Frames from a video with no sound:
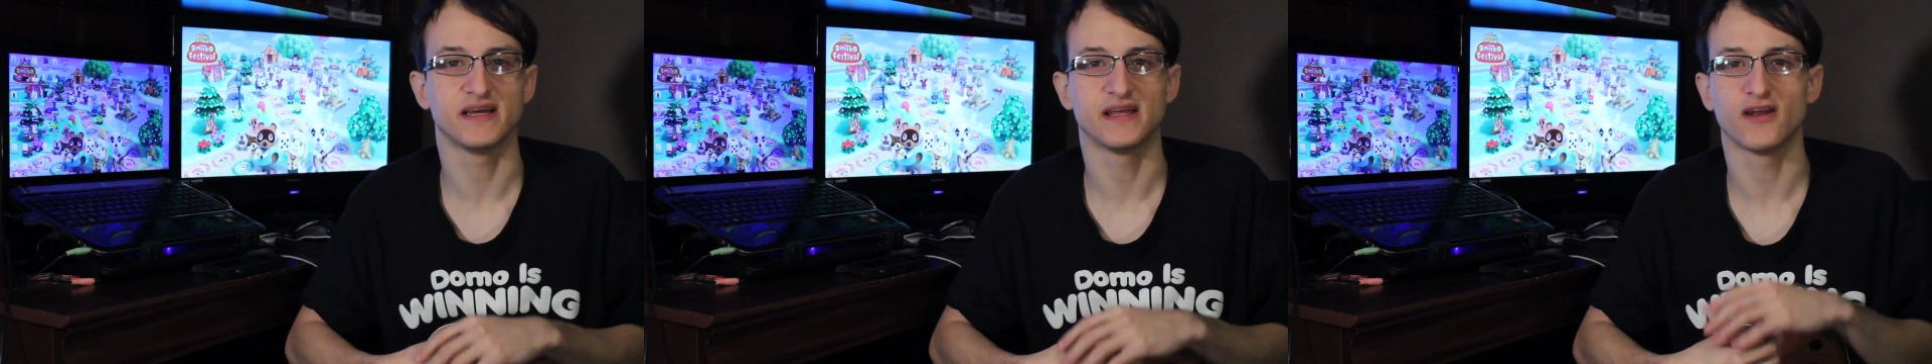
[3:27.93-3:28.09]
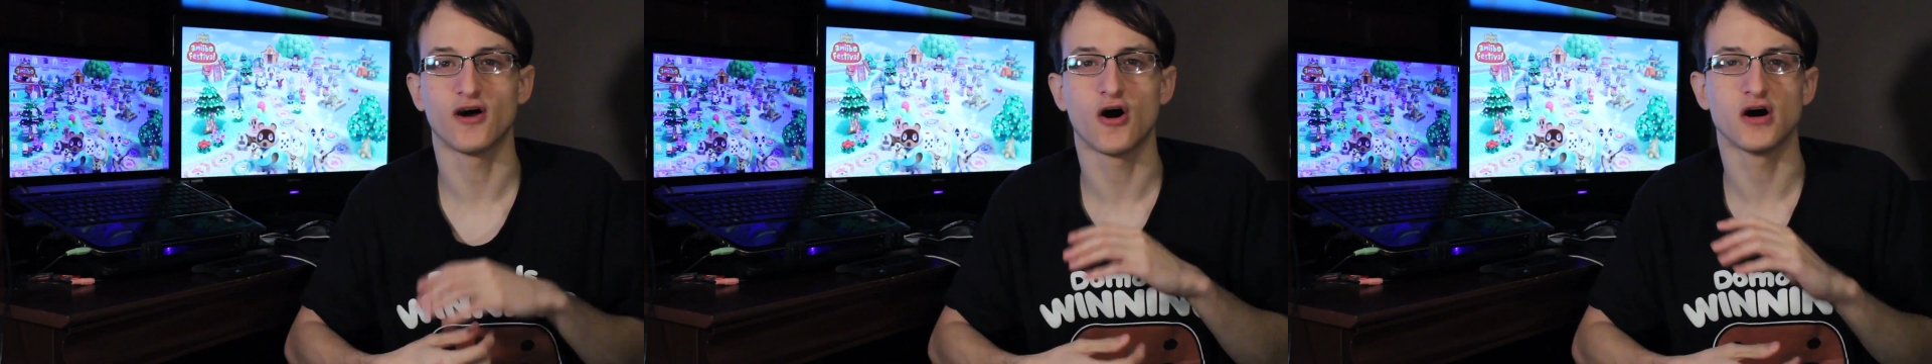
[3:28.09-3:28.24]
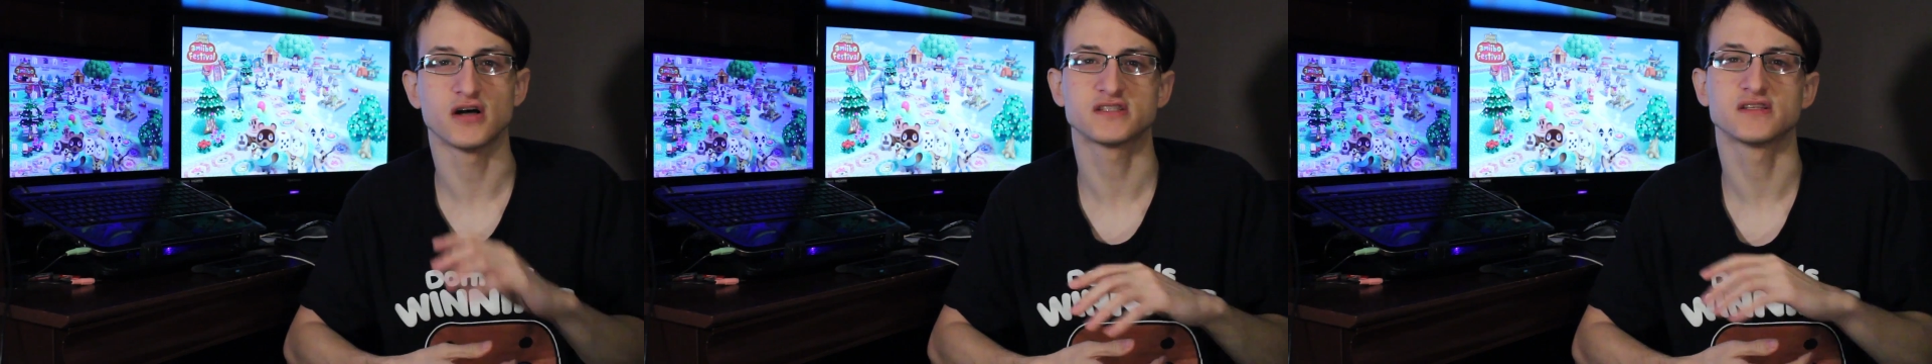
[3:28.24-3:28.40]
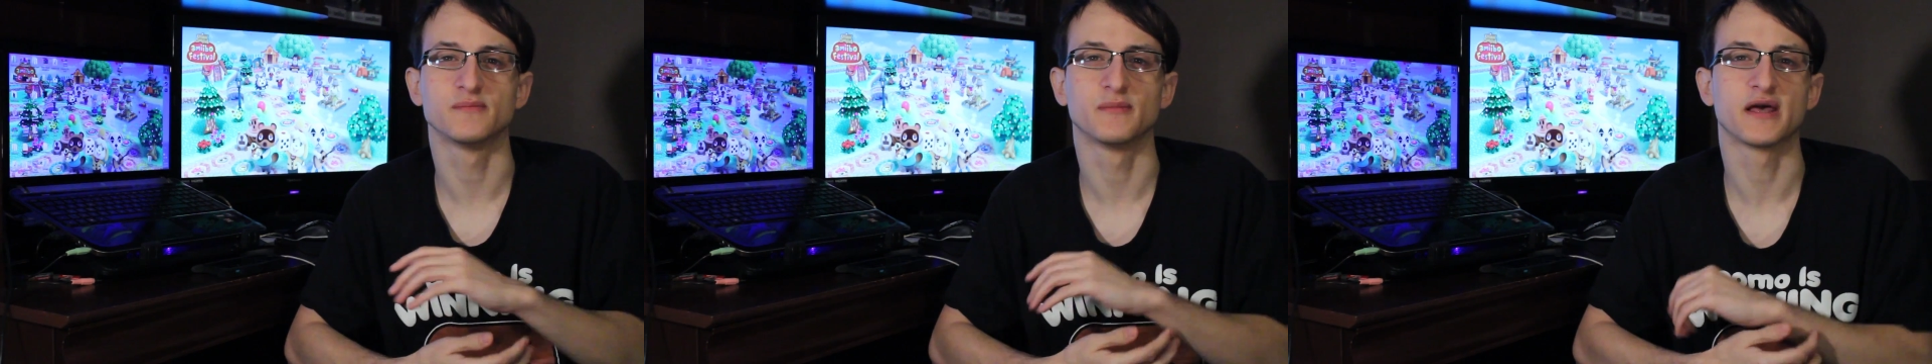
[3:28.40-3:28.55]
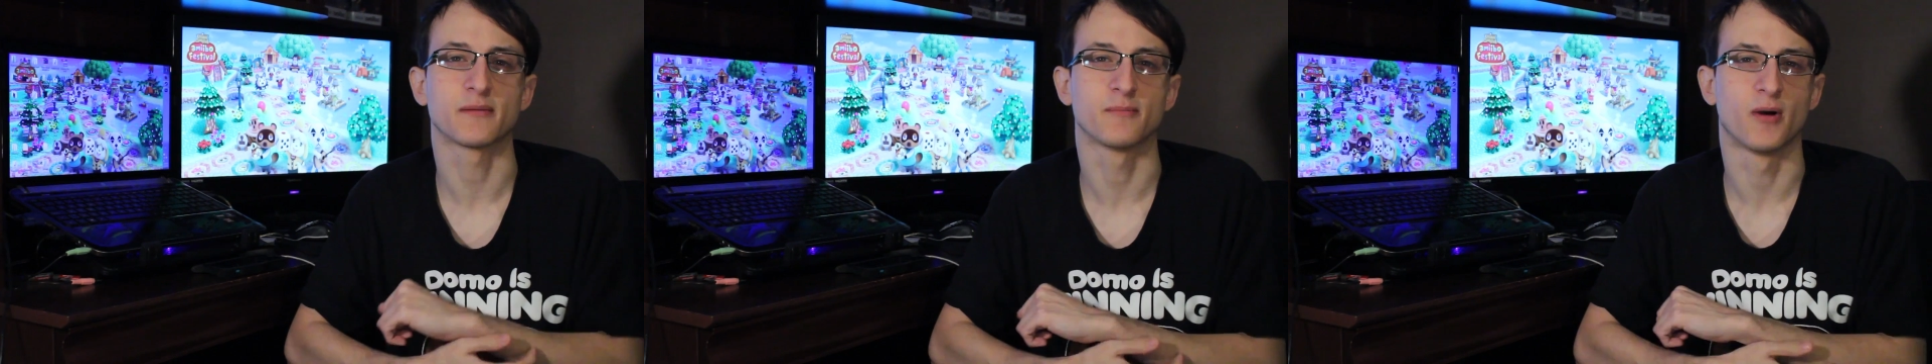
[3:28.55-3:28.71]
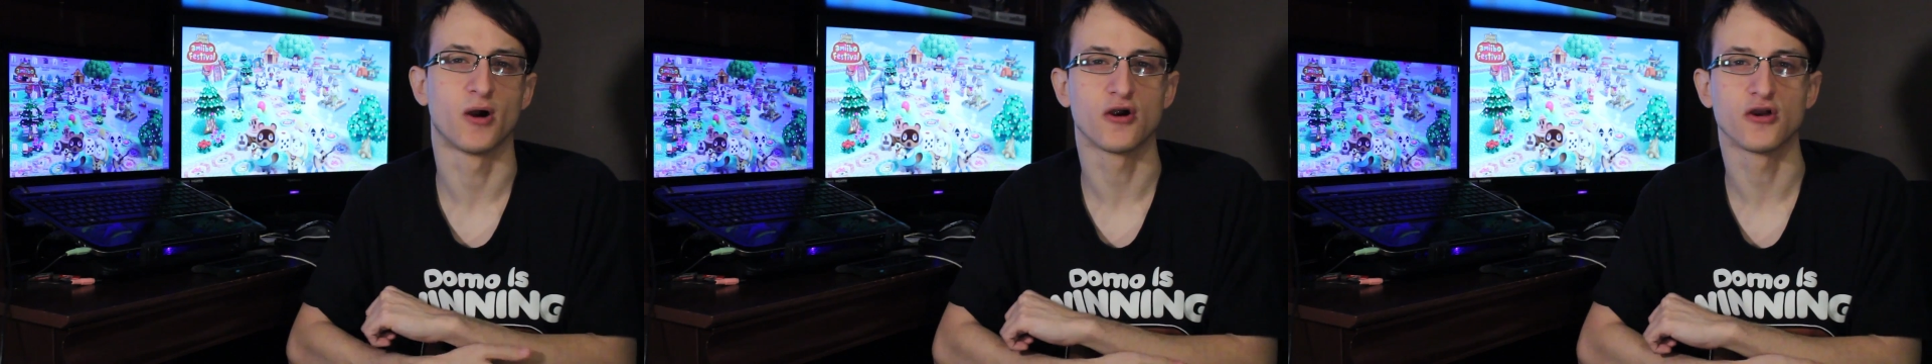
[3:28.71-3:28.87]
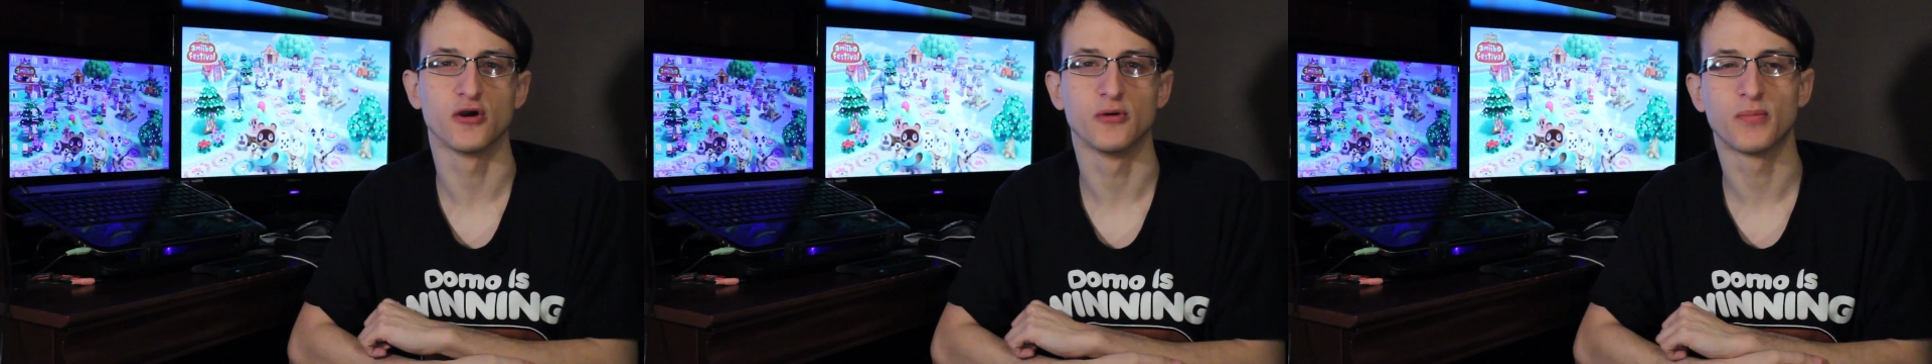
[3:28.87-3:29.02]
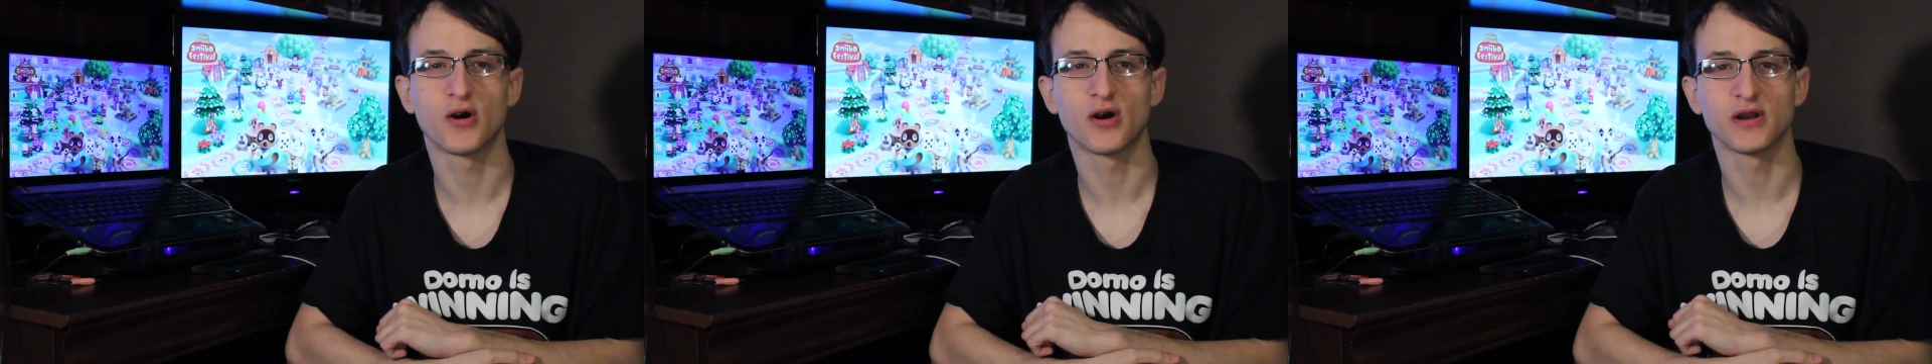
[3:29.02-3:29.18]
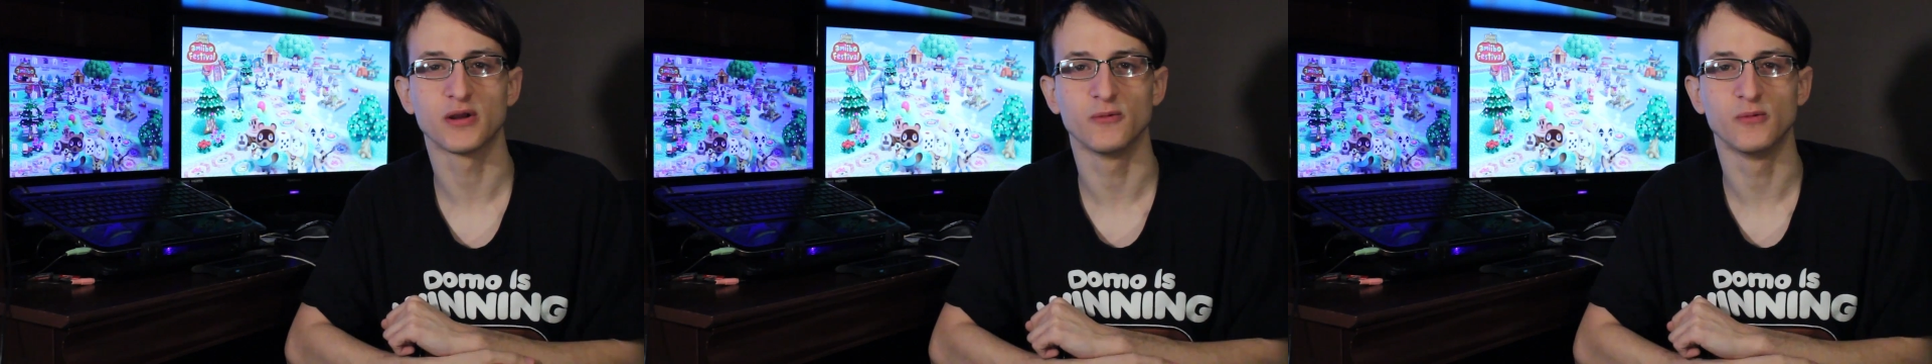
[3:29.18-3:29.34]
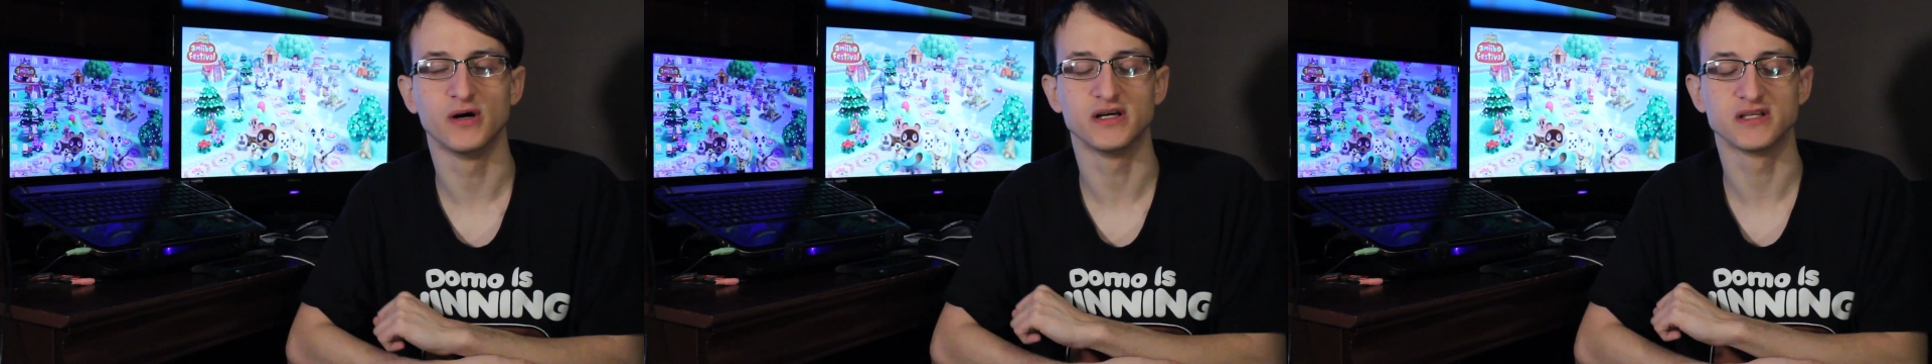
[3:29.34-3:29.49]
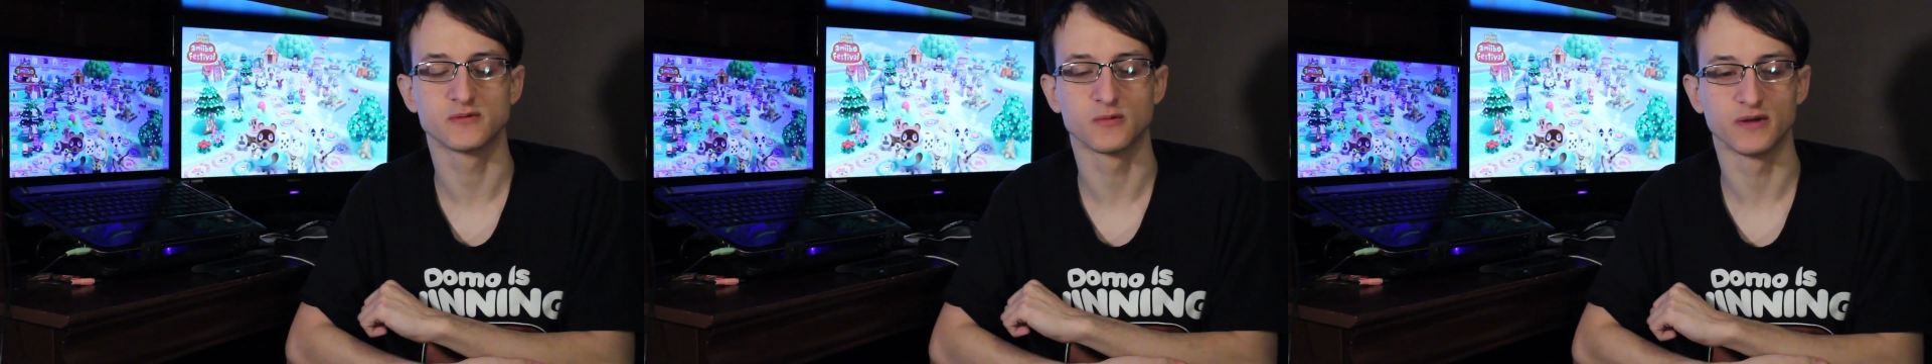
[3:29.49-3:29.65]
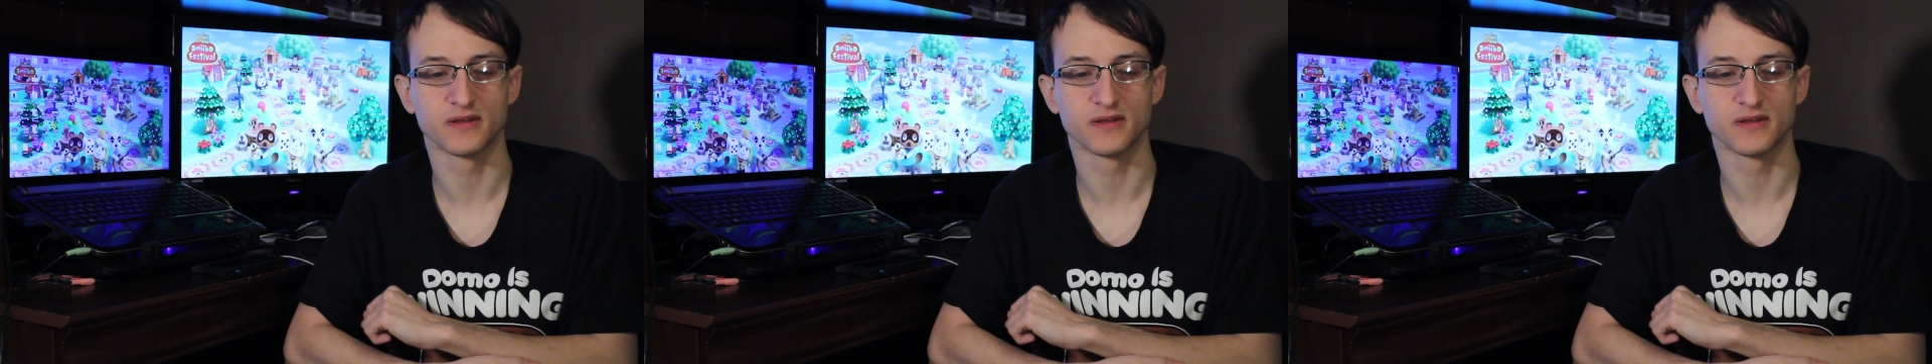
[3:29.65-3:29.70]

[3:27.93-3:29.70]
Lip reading: and awesome like Mario Party was,